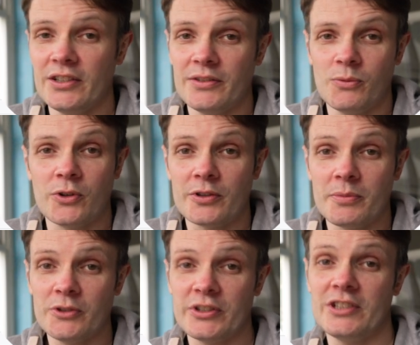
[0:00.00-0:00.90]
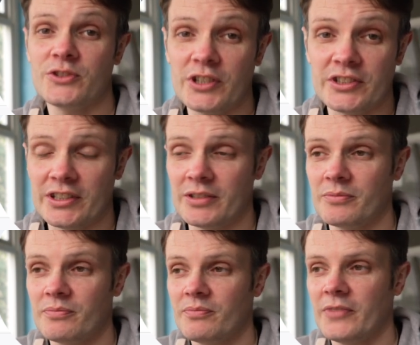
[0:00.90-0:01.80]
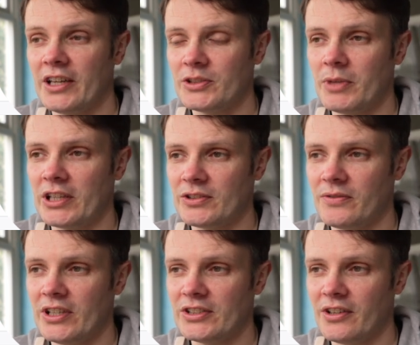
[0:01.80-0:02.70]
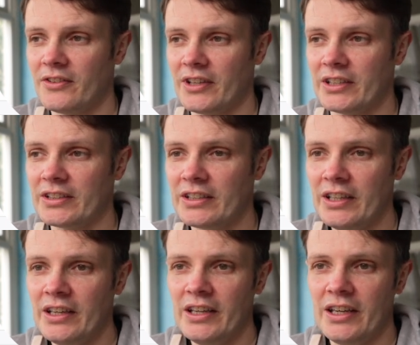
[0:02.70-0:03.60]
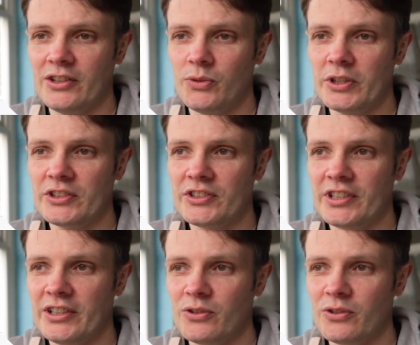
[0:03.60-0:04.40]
of the most interesting aspects of this, I think, in that we can see